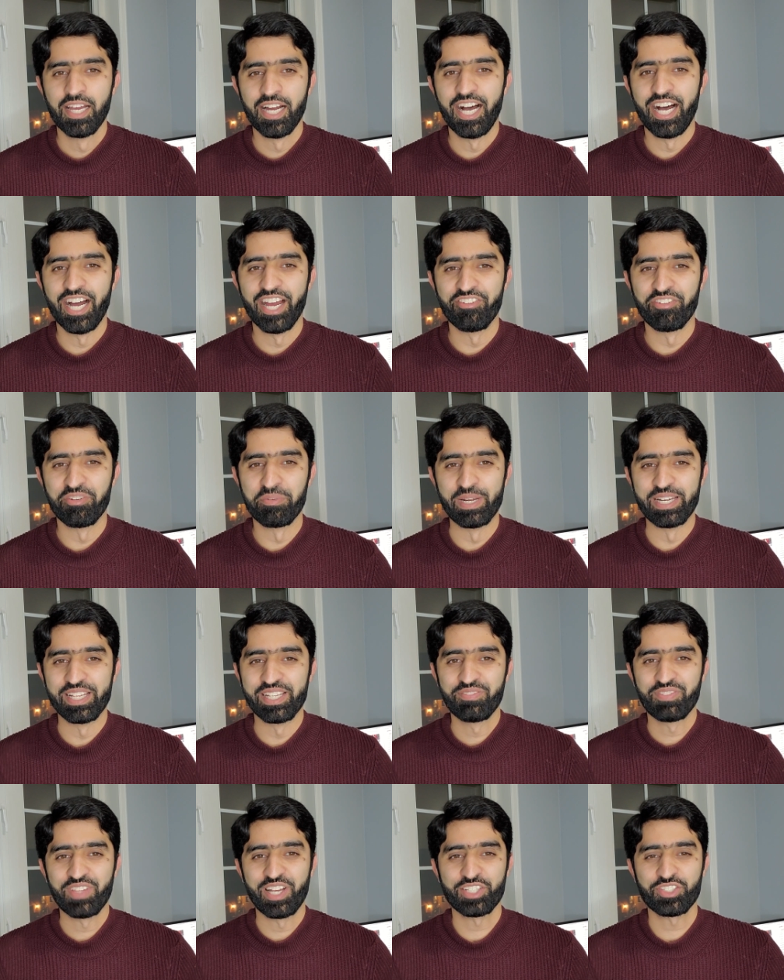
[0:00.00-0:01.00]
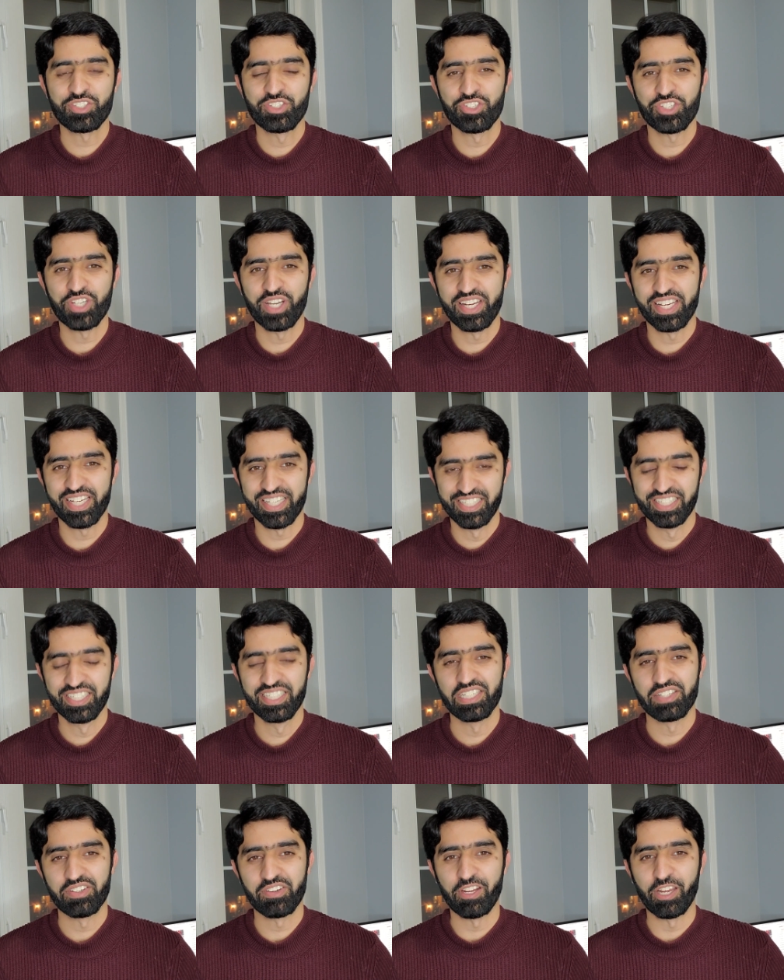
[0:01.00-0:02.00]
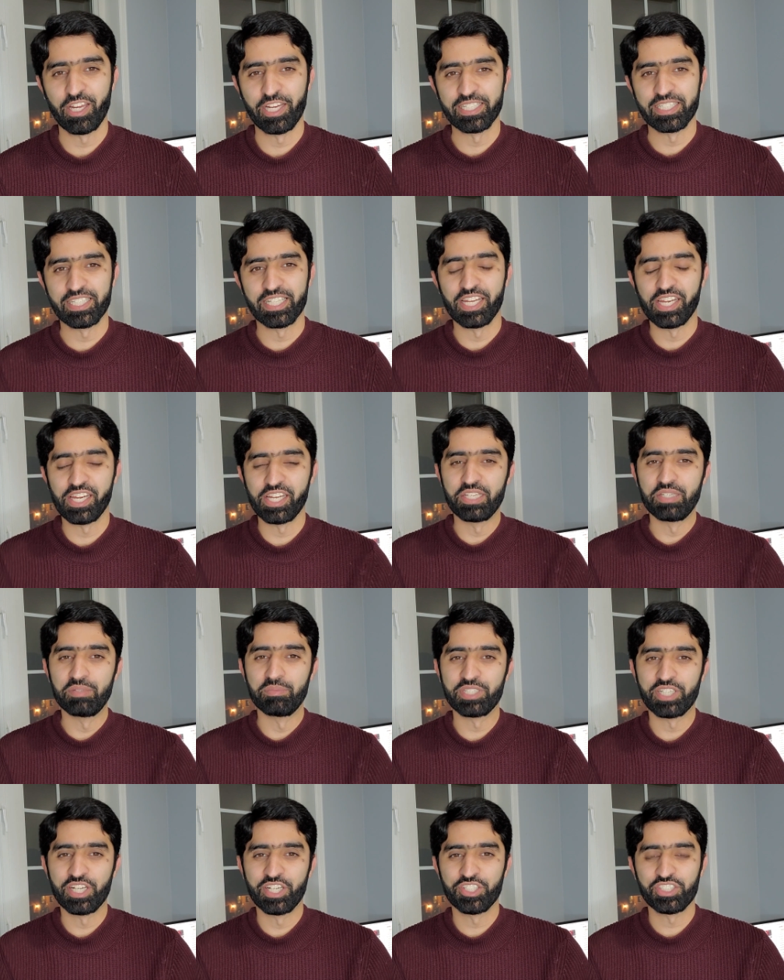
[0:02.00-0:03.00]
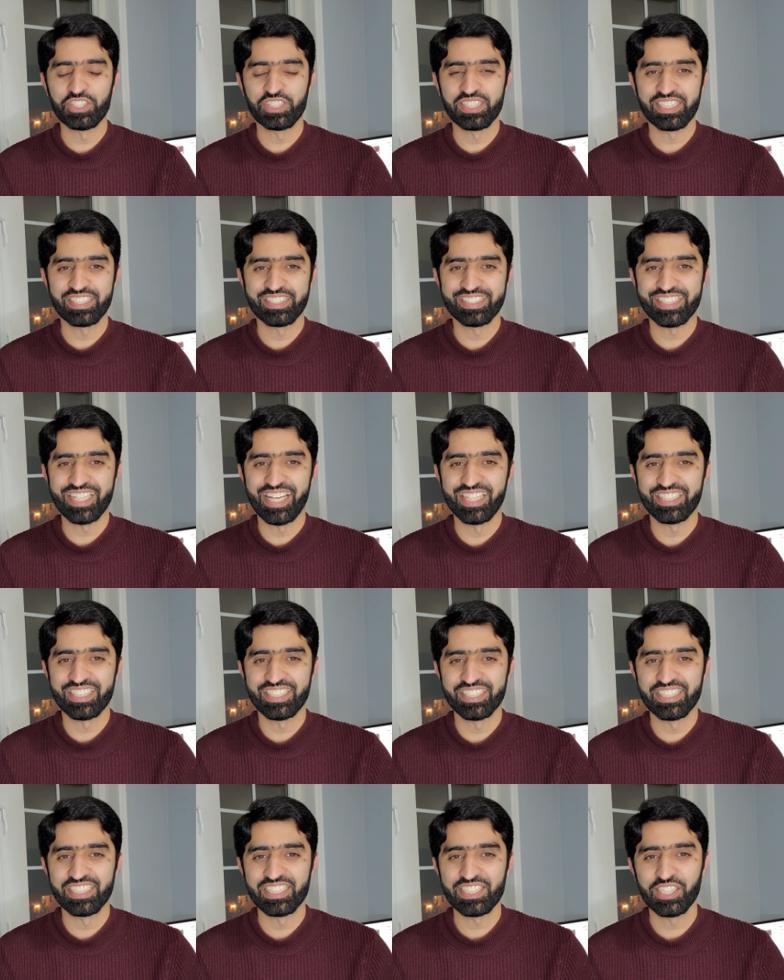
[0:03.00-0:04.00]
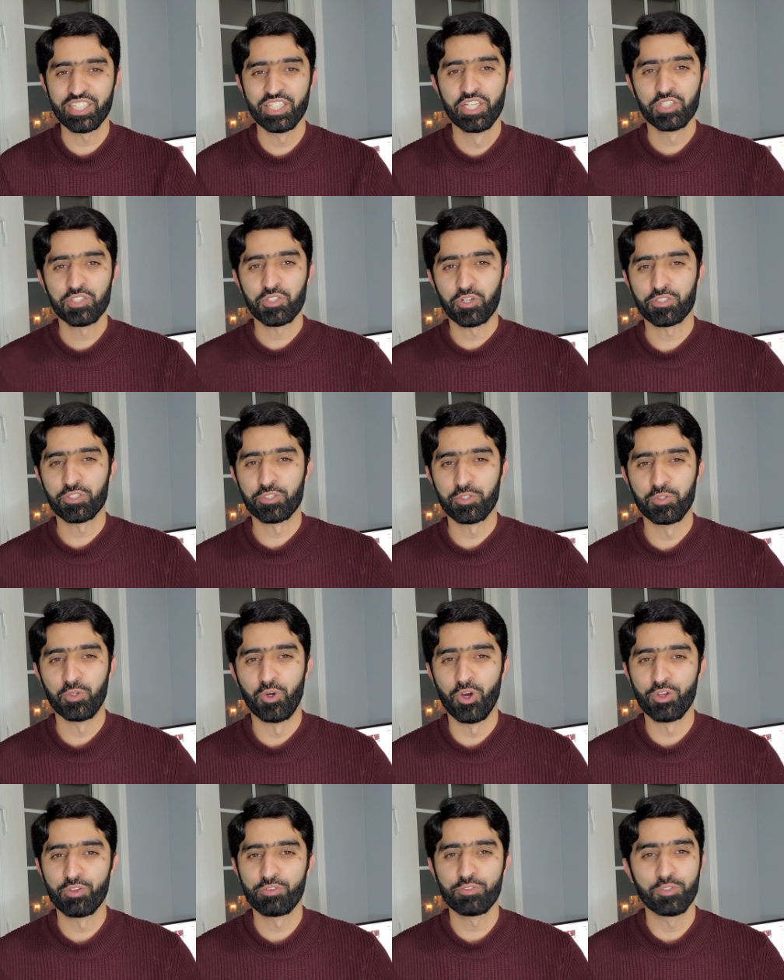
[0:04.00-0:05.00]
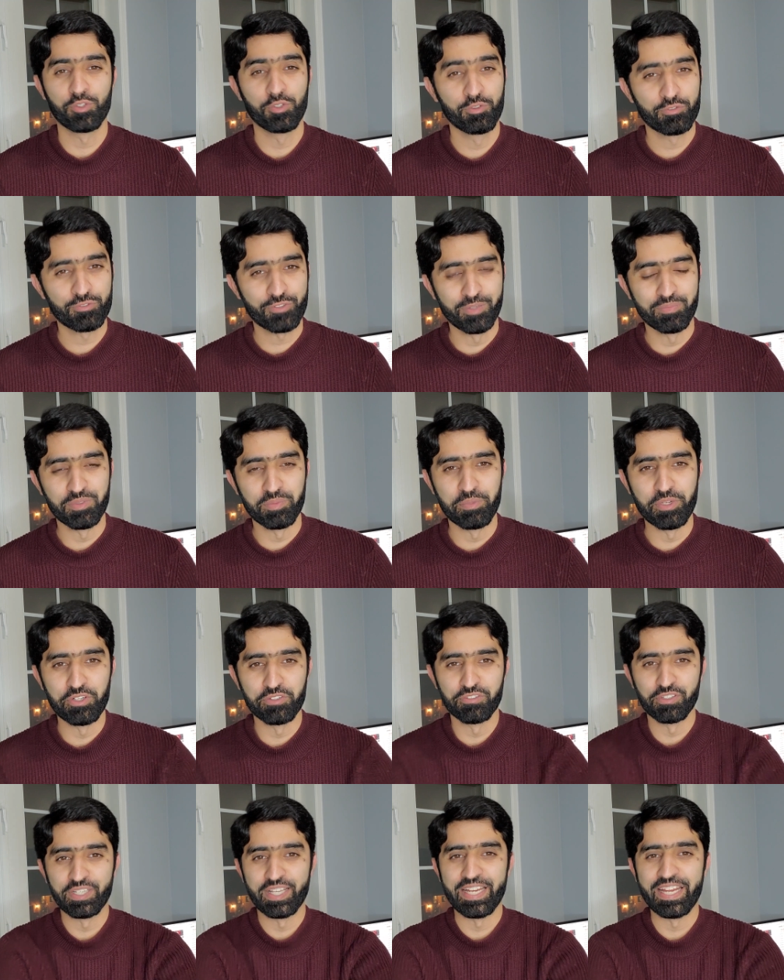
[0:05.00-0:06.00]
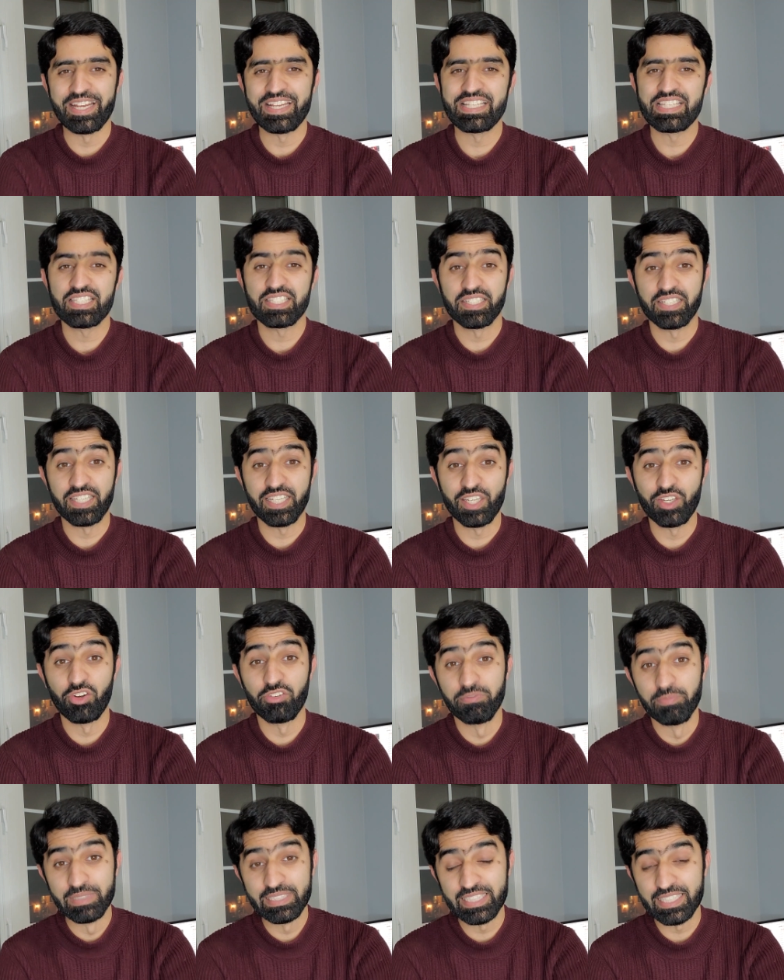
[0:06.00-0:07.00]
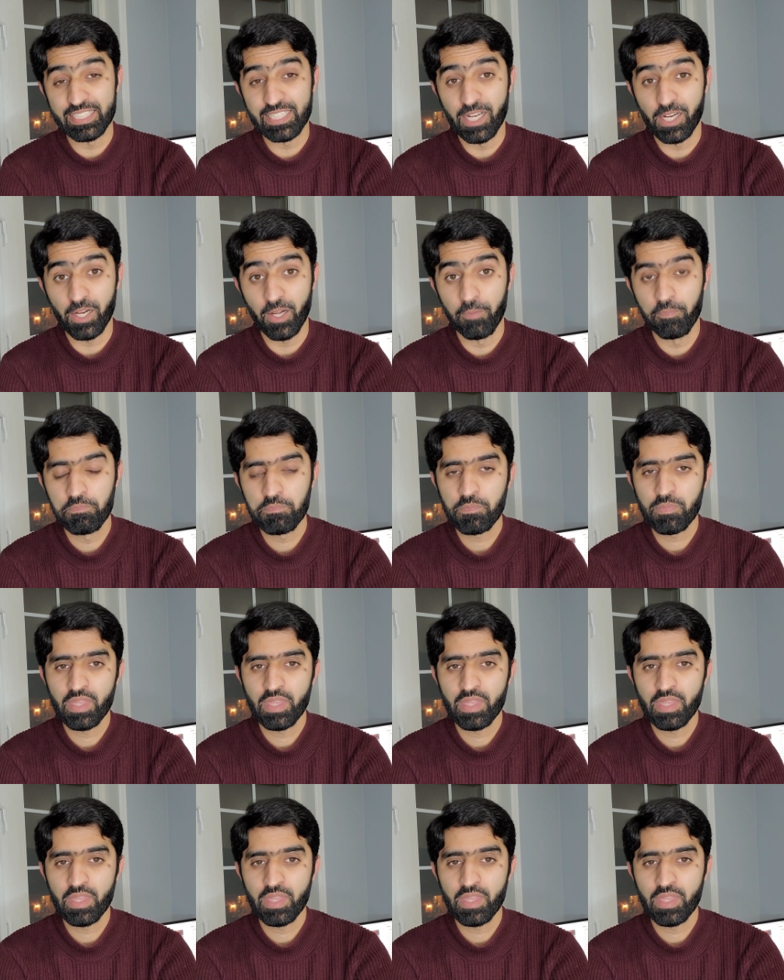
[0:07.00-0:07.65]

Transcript: Hi, everybody. Hassan Shariq, regulated Canadian immigration consultant, talking to all of you from the beautiful Canadian city of Mississauga.